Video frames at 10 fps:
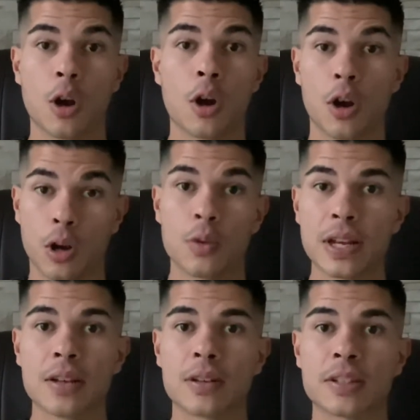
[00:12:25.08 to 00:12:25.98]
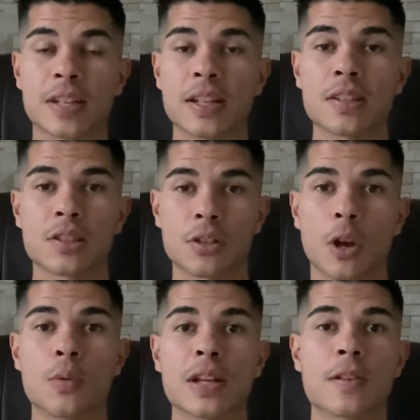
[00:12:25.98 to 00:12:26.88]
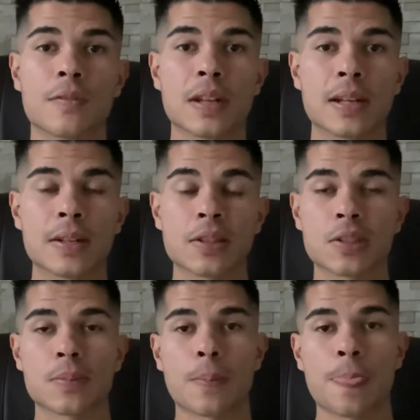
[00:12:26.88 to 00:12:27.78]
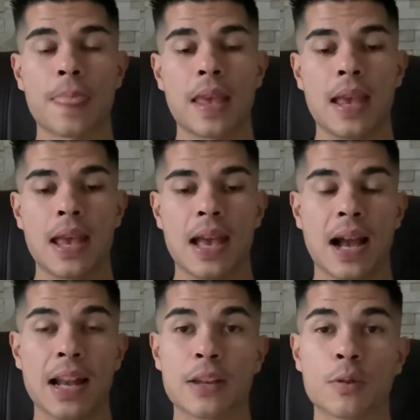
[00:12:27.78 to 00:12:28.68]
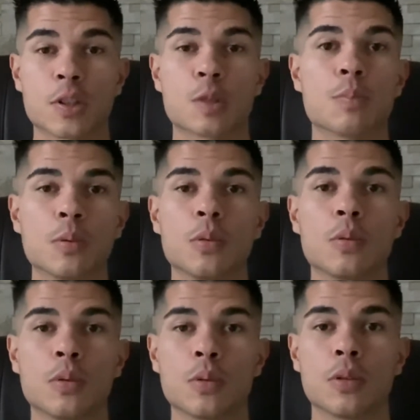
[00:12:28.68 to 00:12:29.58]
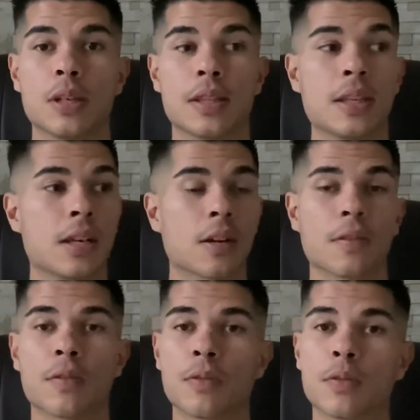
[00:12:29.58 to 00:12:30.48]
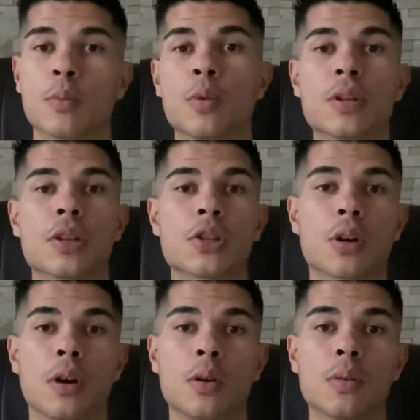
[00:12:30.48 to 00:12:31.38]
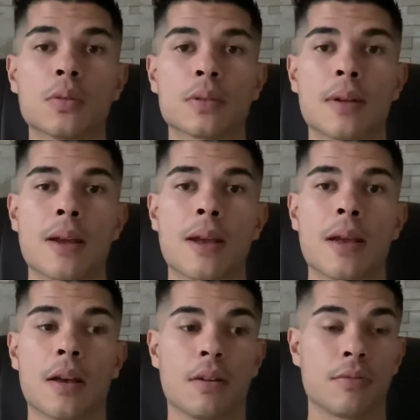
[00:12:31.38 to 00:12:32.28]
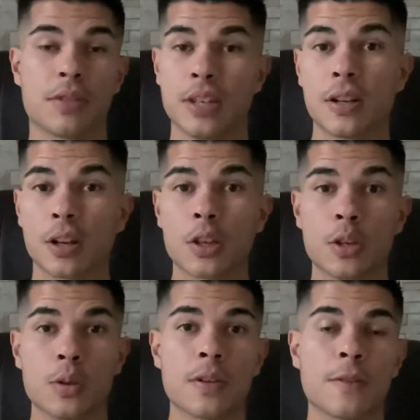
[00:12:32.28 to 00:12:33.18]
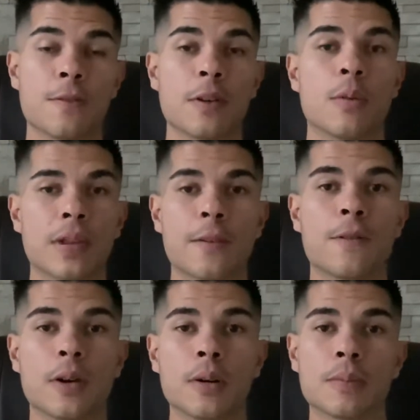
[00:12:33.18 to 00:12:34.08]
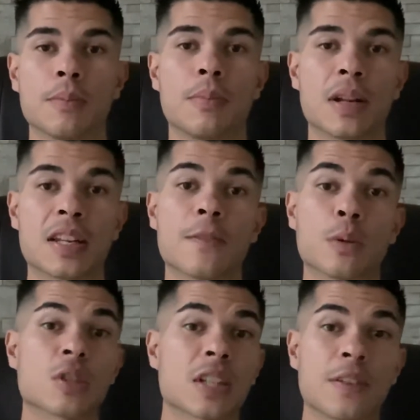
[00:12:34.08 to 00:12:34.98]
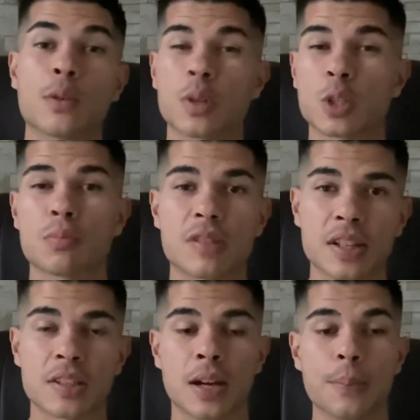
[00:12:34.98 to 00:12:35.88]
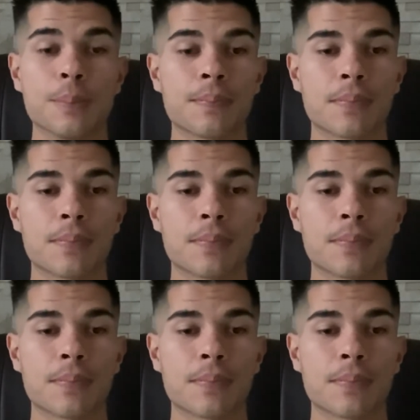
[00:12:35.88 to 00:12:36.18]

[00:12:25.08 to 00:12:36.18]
own inner sense, your own inner feelings. And then you explore the wounded child, the younger you that felt what they felt, but it didn't feel safe to express at the time.